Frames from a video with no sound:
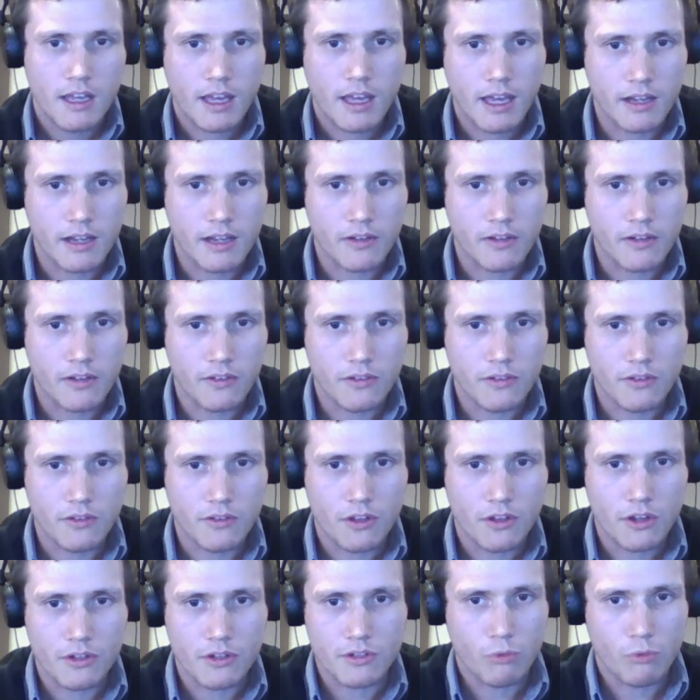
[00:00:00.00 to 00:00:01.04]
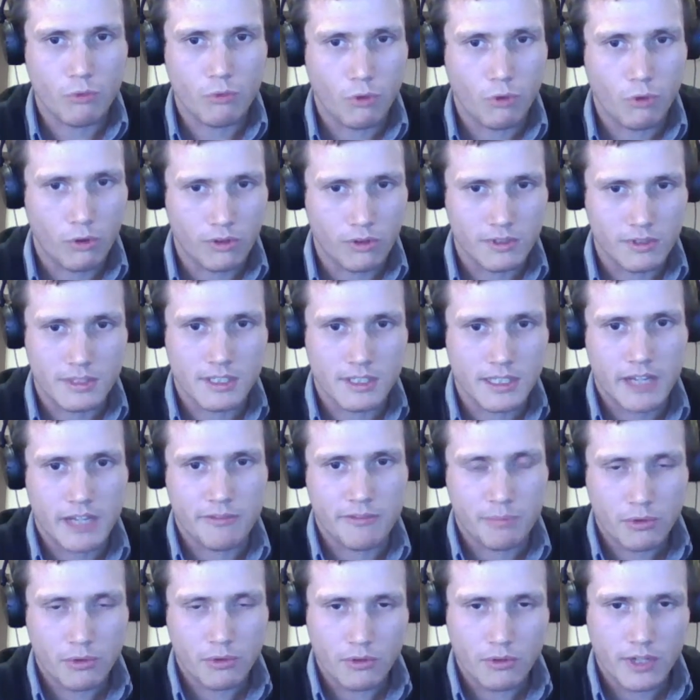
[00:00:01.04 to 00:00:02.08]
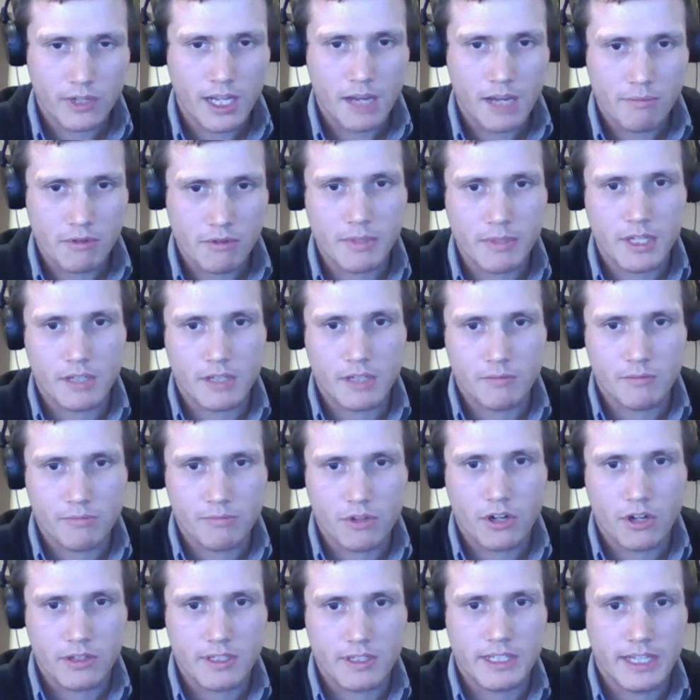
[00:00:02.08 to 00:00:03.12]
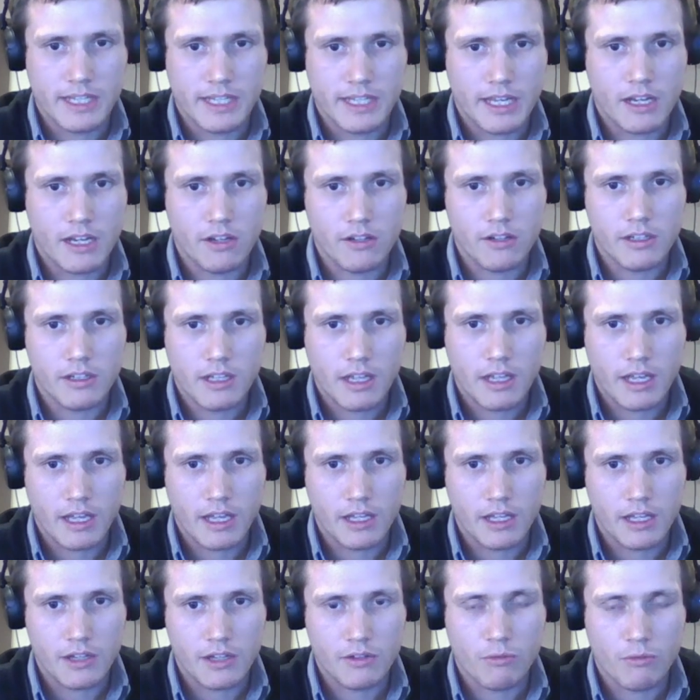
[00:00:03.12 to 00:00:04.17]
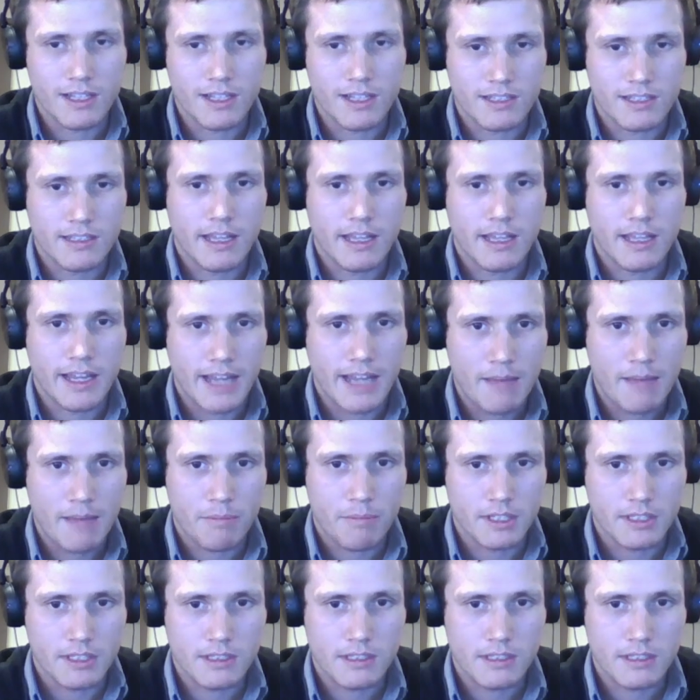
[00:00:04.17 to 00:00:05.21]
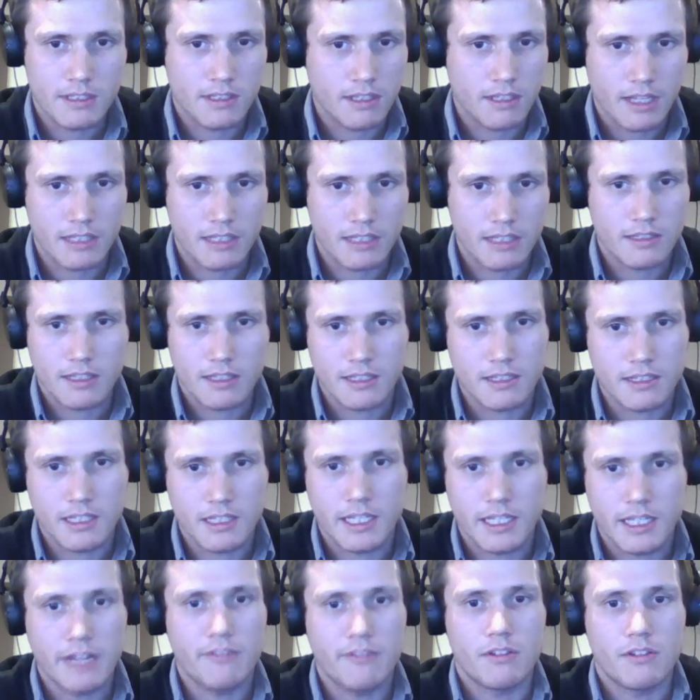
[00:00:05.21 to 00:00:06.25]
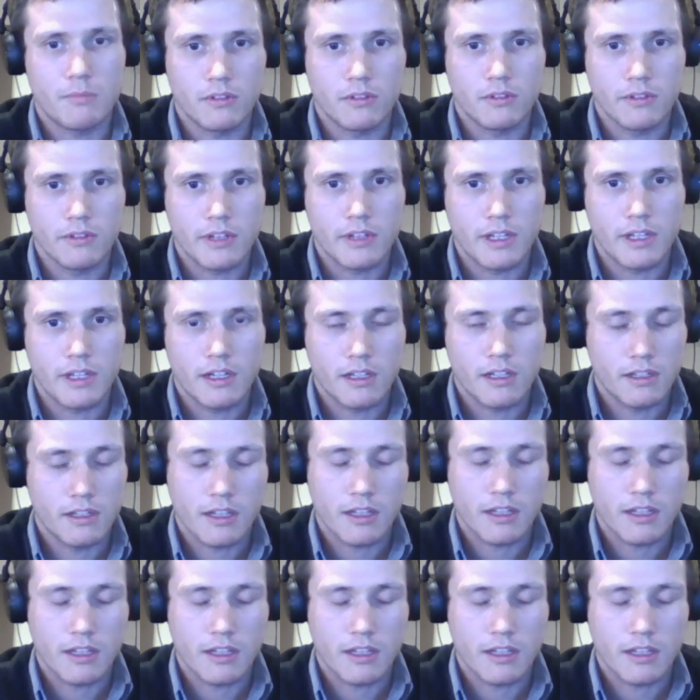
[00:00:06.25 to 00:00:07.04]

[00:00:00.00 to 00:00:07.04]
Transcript: and those walls that they've put up are being broken down. And once that happens, it's inevitable that